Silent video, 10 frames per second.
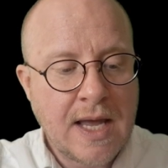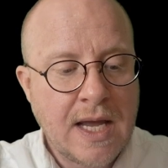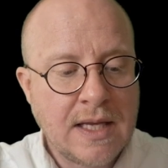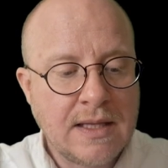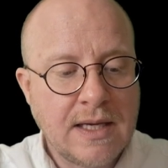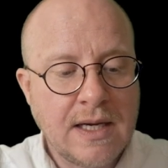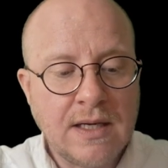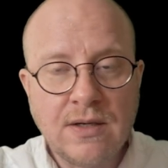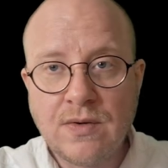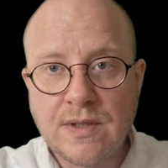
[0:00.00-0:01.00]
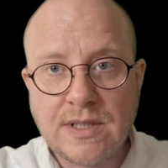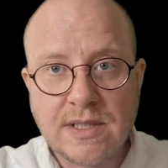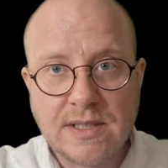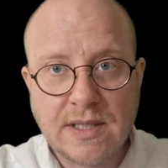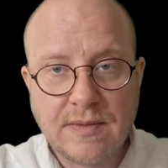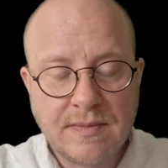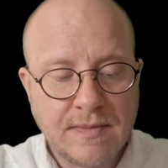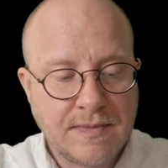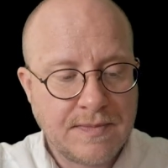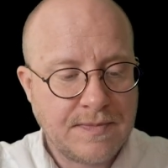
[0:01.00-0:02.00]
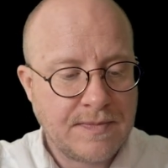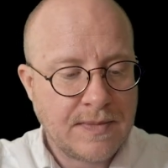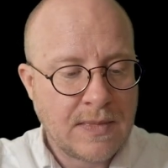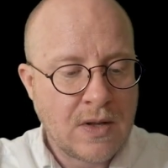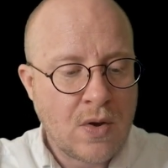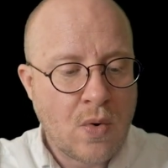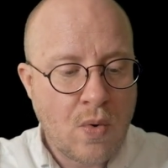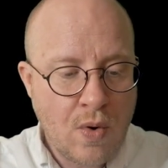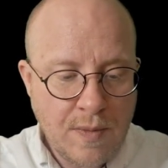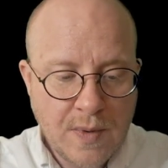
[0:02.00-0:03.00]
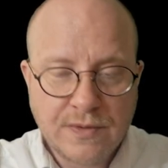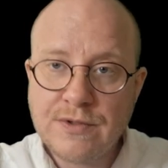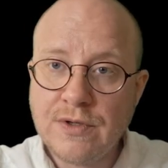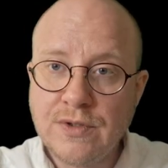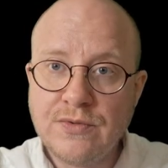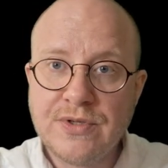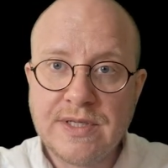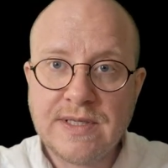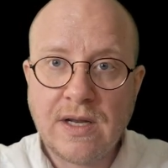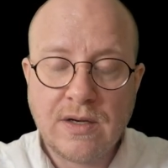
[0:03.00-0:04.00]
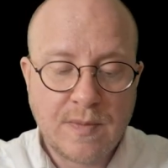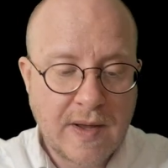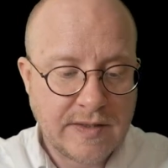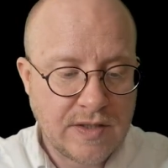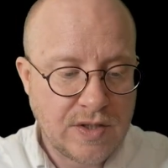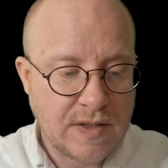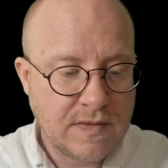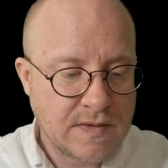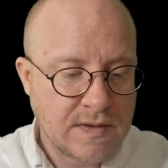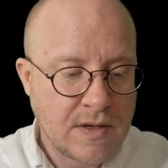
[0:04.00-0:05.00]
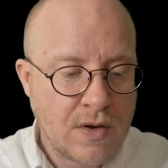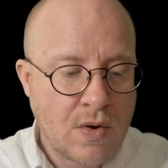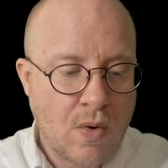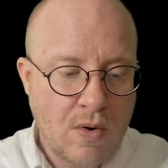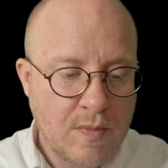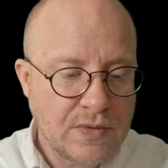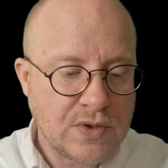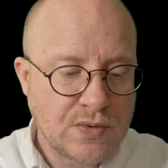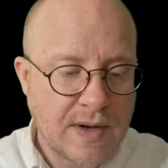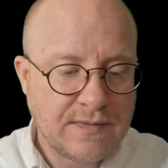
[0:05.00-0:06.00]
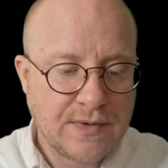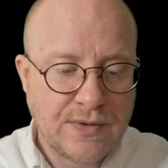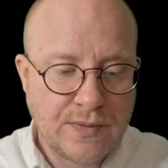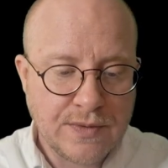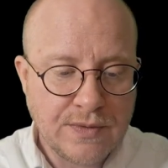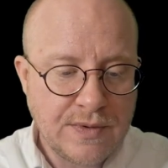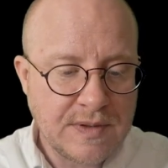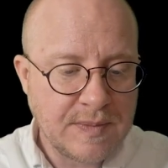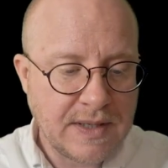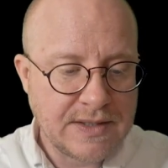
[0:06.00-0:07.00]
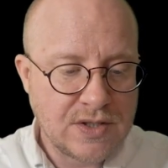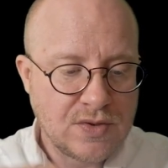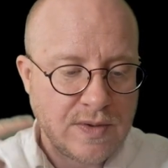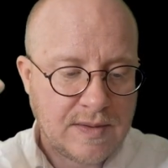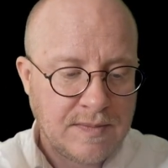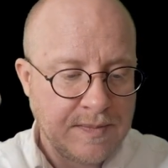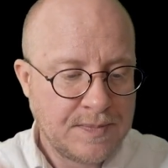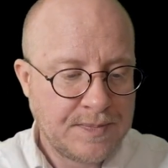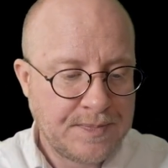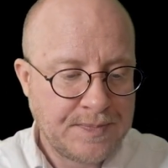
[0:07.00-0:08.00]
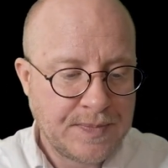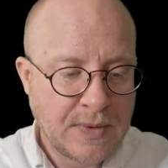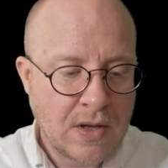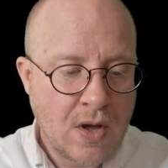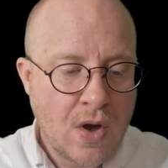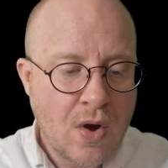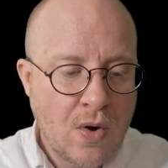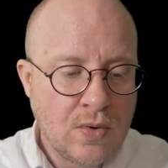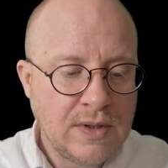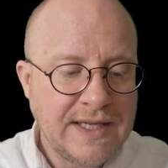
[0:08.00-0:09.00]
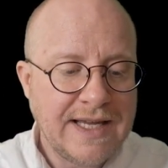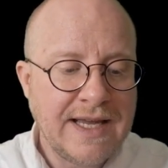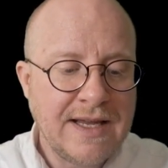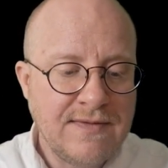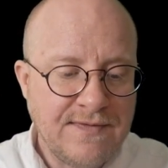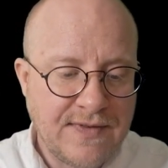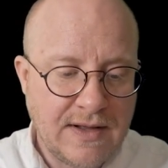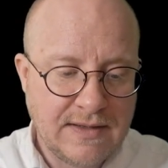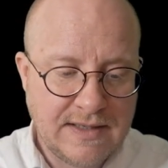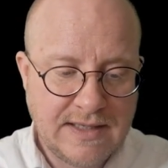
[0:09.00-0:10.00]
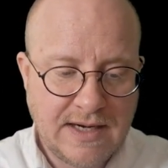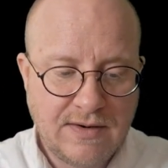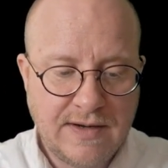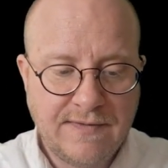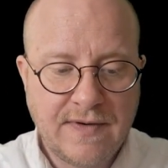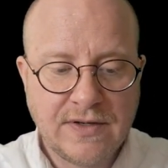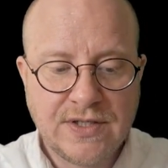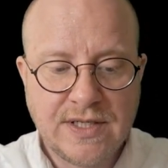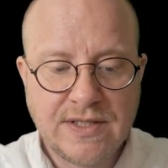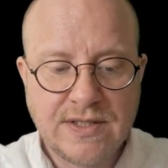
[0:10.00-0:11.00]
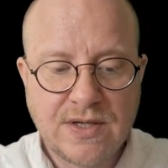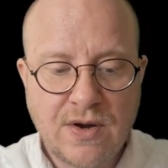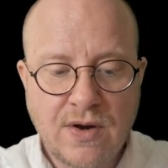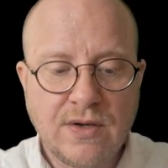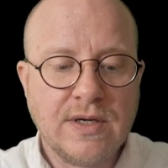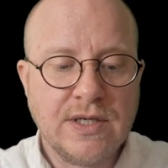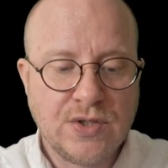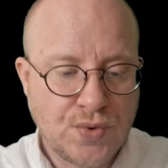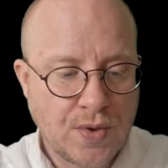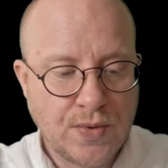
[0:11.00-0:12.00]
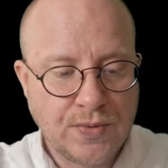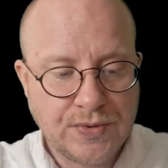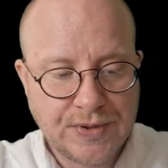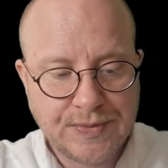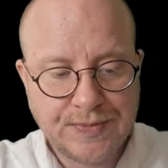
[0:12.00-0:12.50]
In the endocrine system, hormones are used to send messages. Hormones travel through the bloodstream. Only involuntary functions are controlled.